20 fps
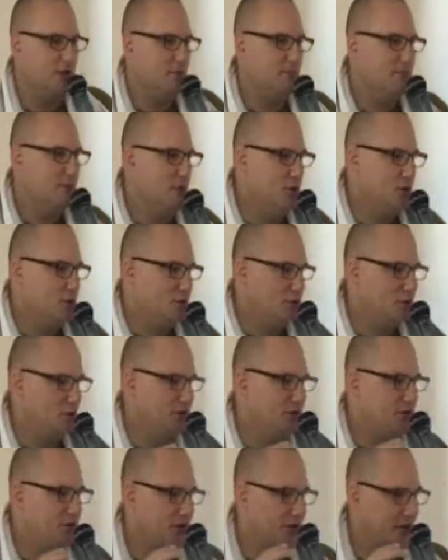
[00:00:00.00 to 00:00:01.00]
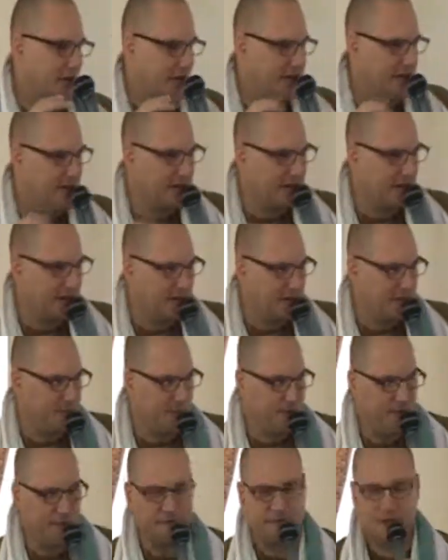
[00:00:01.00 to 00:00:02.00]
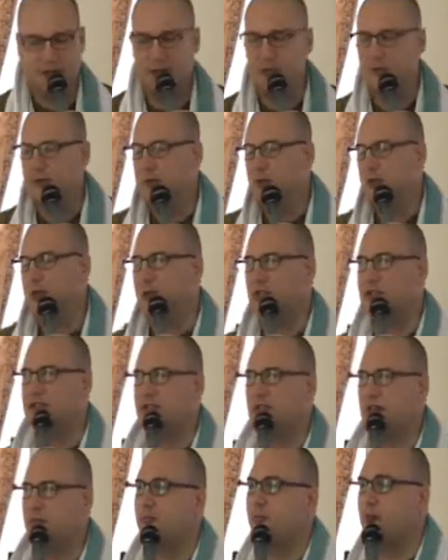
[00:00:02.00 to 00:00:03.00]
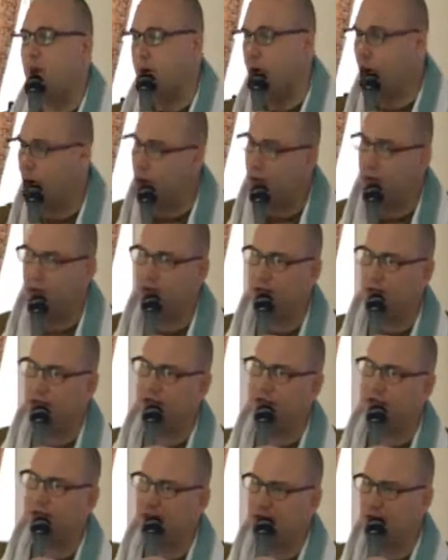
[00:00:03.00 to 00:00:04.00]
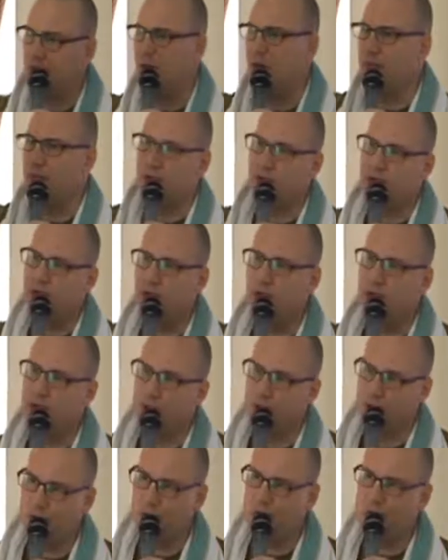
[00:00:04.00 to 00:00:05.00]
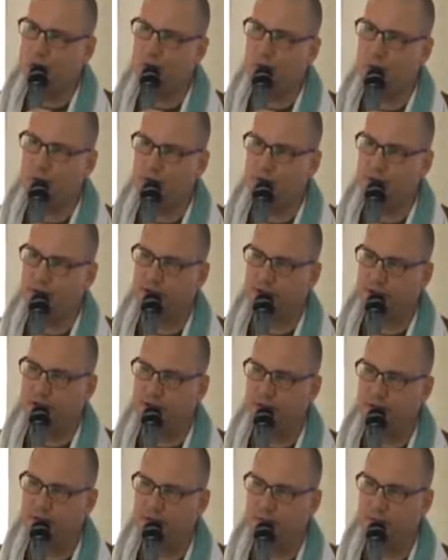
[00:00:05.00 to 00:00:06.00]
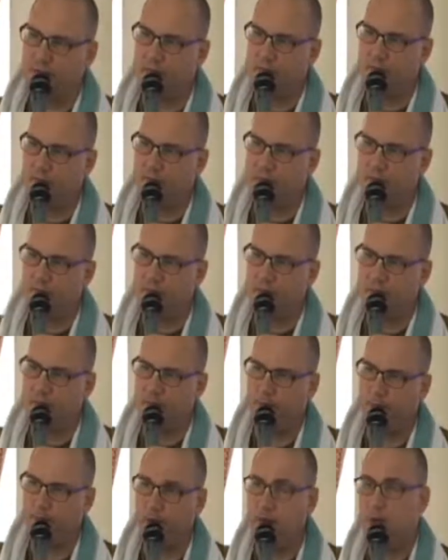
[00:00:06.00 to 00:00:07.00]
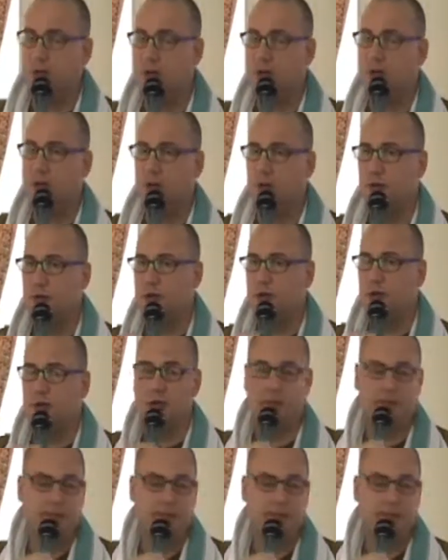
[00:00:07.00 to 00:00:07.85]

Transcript: moods, and the type of, let's say, priorities that the community chooses for itself. It includes